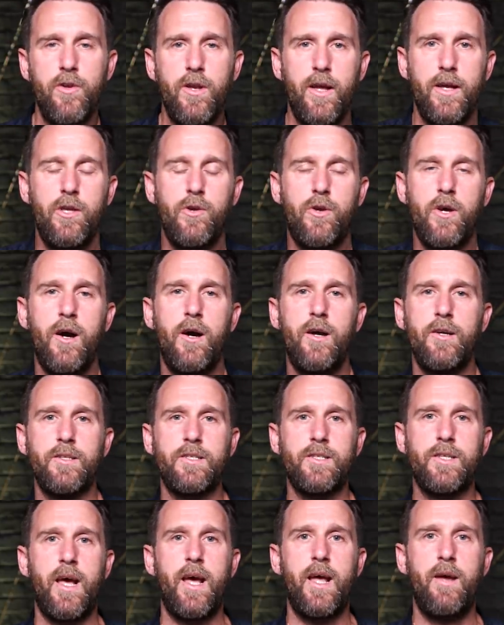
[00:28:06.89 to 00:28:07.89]
Like you can't
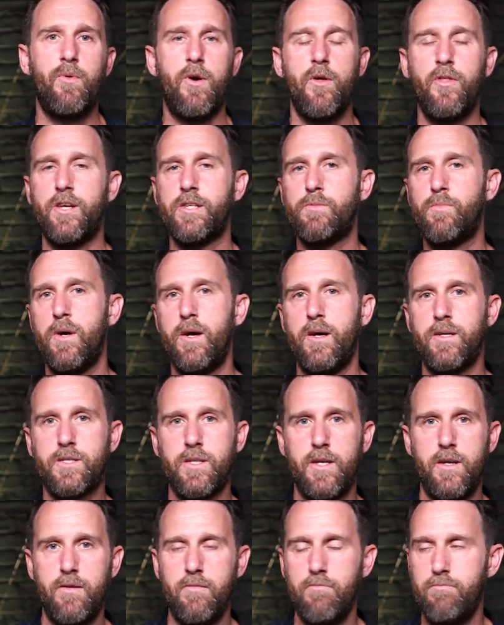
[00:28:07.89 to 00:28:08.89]
say, well, this
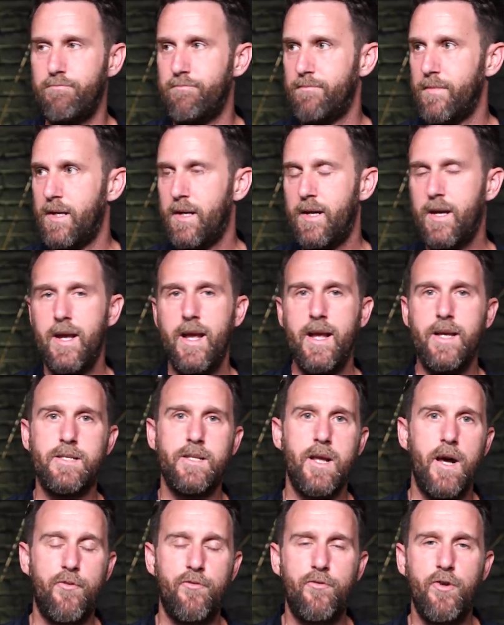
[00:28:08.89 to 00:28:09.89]
person is
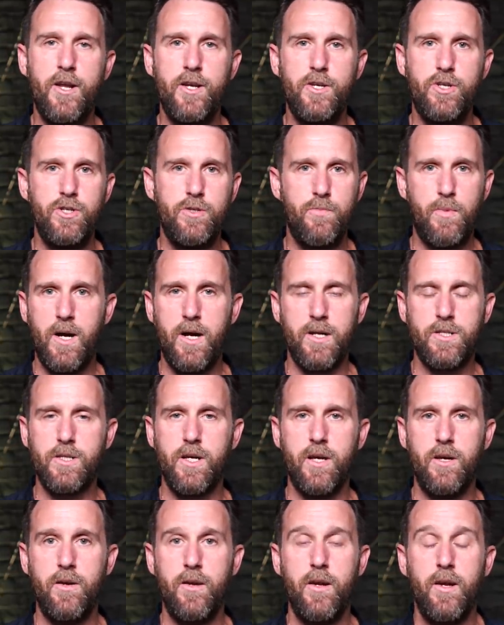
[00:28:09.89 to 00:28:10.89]
a fringe
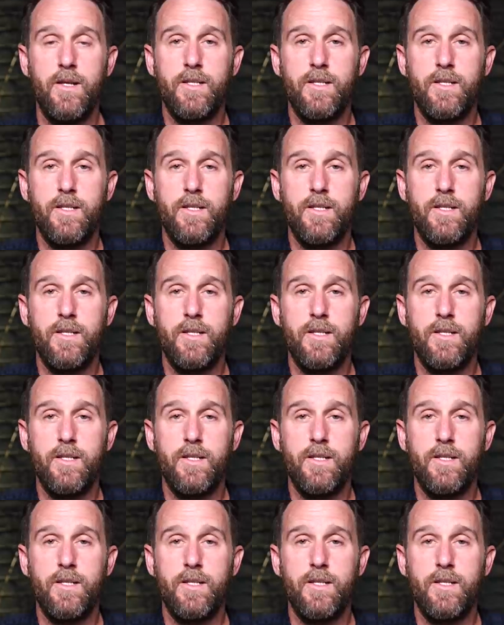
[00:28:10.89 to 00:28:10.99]
person.